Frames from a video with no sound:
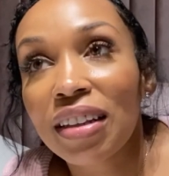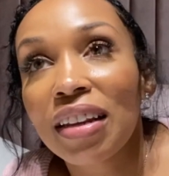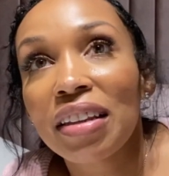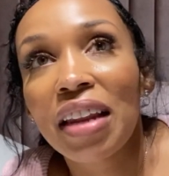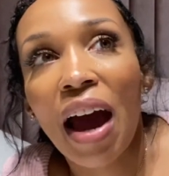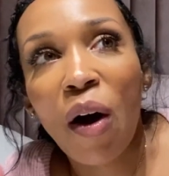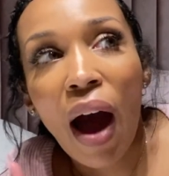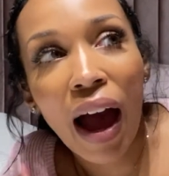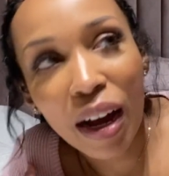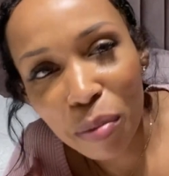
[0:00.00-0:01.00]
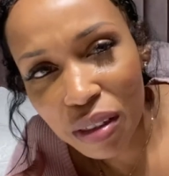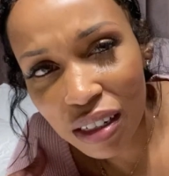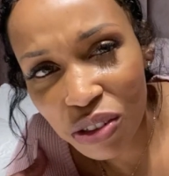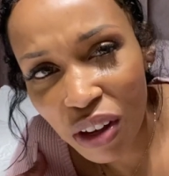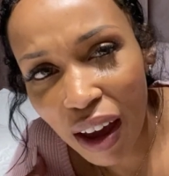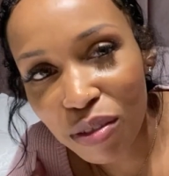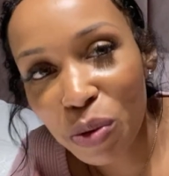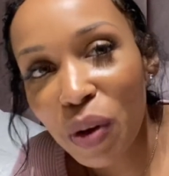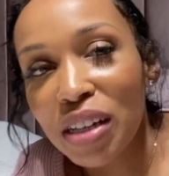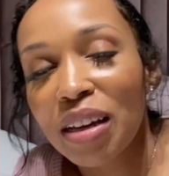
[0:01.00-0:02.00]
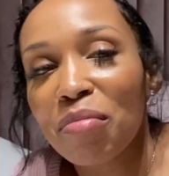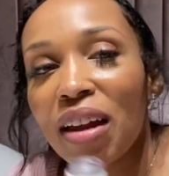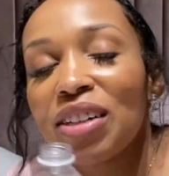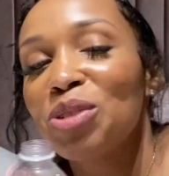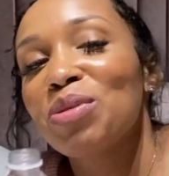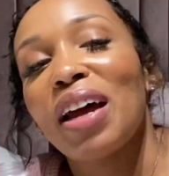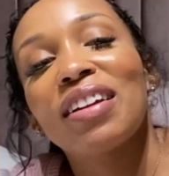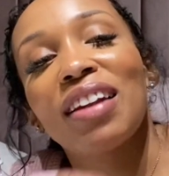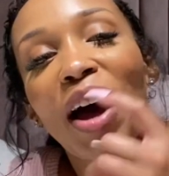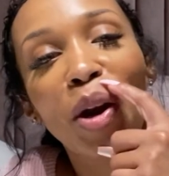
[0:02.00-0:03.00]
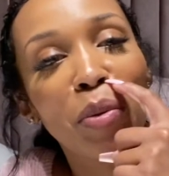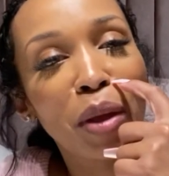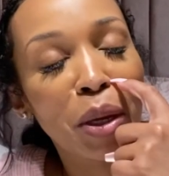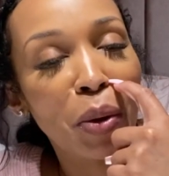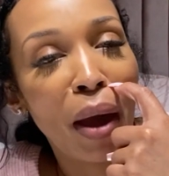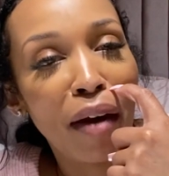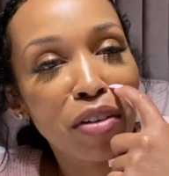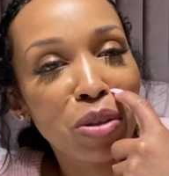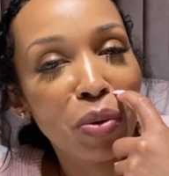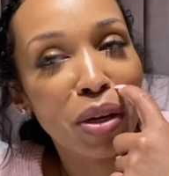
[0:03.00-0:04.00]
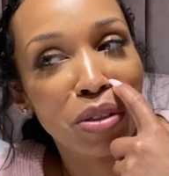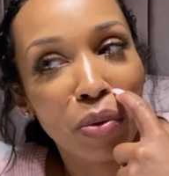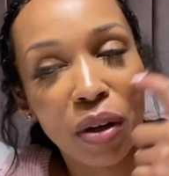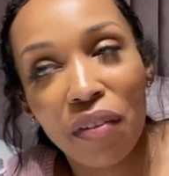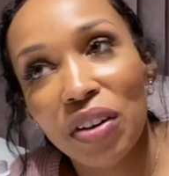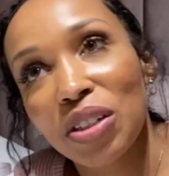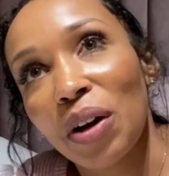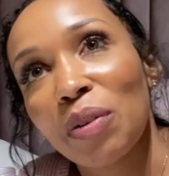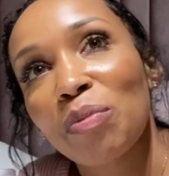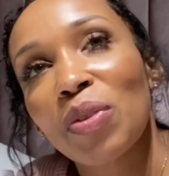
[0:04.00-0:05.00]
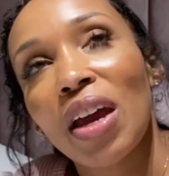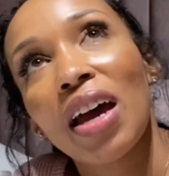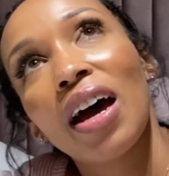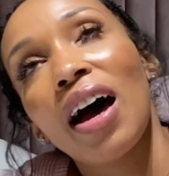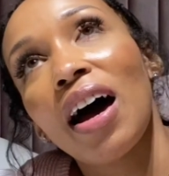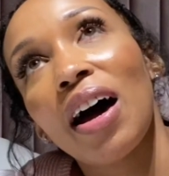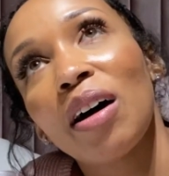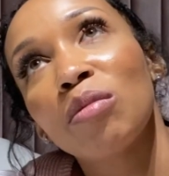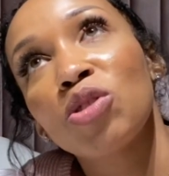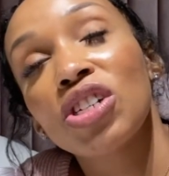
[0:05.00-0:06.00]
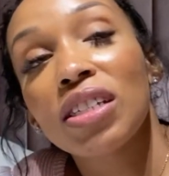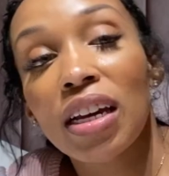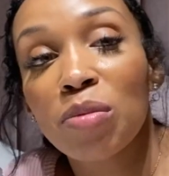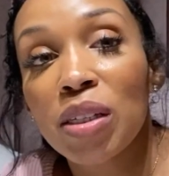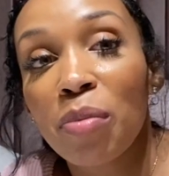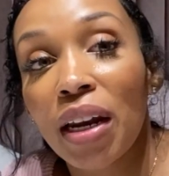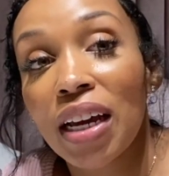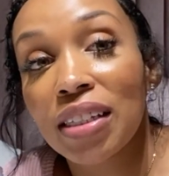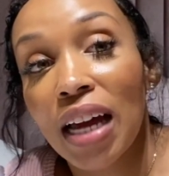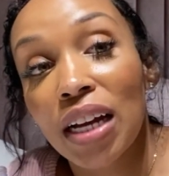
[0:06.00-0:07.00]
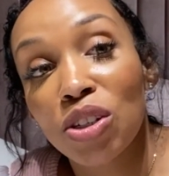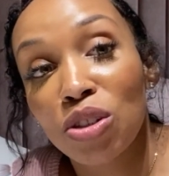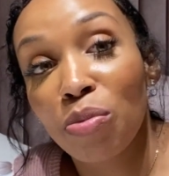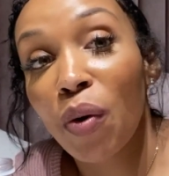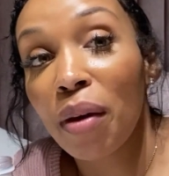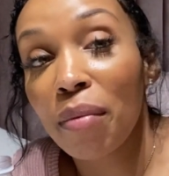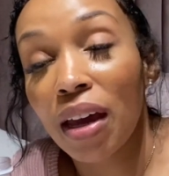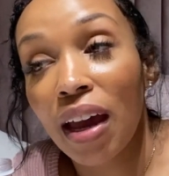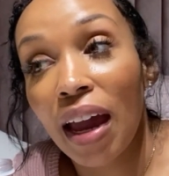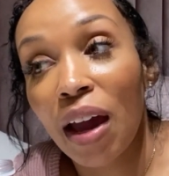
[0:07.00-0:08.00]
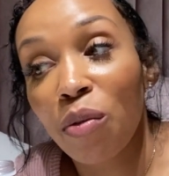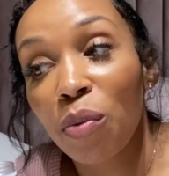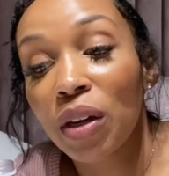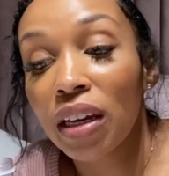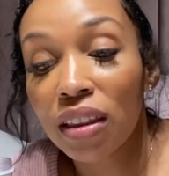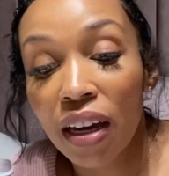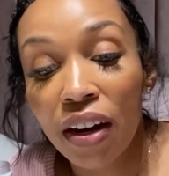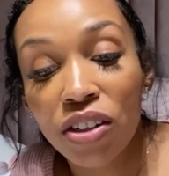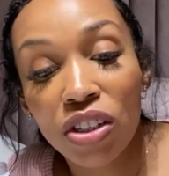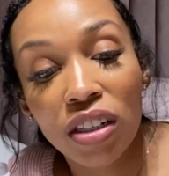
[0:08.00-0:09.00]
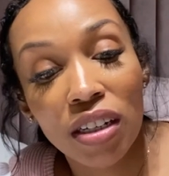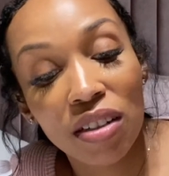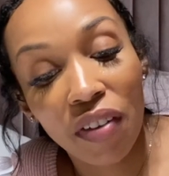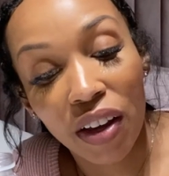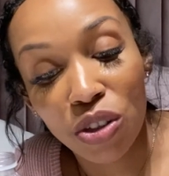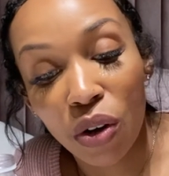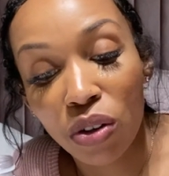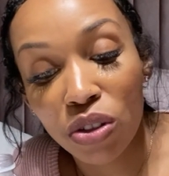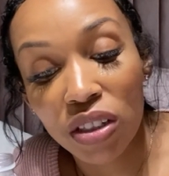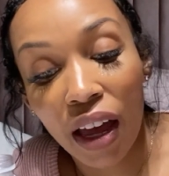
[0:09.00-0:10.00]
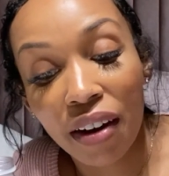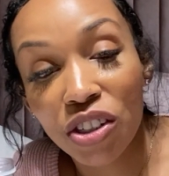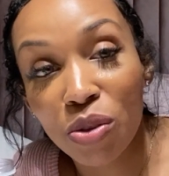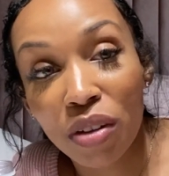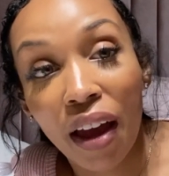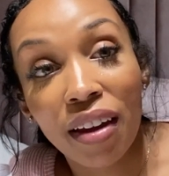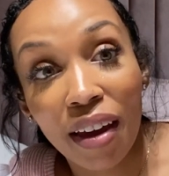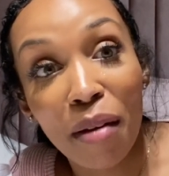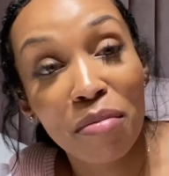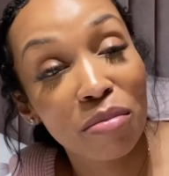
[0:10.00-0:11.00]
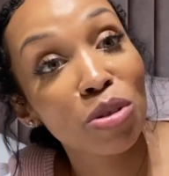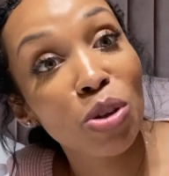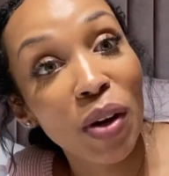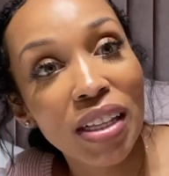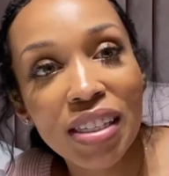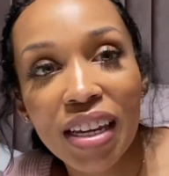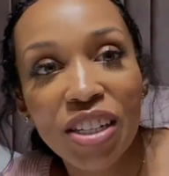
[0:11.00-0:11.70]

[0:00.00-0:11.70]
Now I could potentially have twins. I'm like, she was like, no, I don't think you having twins or whatever. So she takes me to my next doctor's appointment. And when we get there, she does the vaginal ultrasound. And she was like, yep, twins. And